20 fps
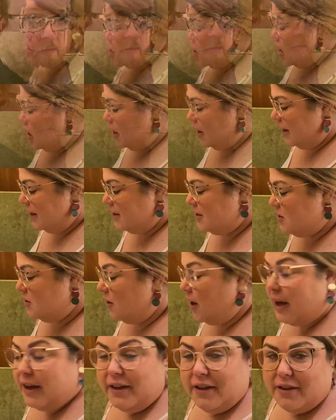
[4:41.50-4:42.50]
Alright, so
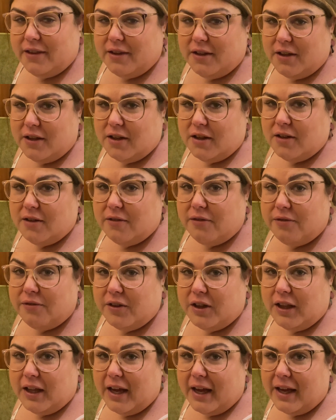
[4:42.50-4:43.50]
I got the
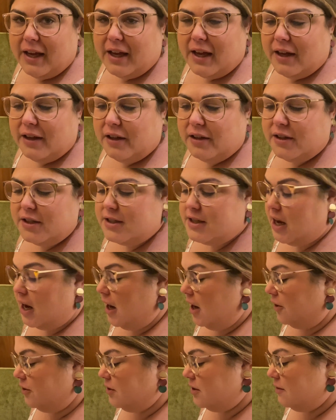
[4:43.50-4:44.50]
filet. I got the
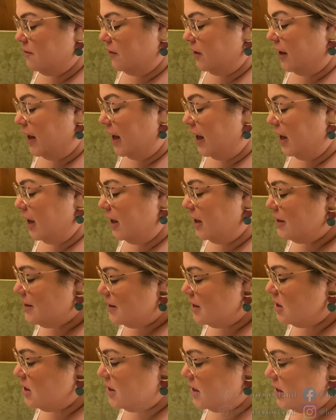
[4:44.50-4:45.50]
10-ounce filet.
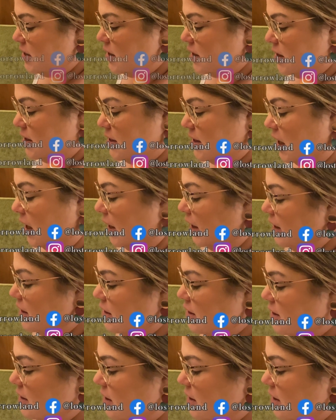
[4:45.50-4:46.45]
It's a decent size.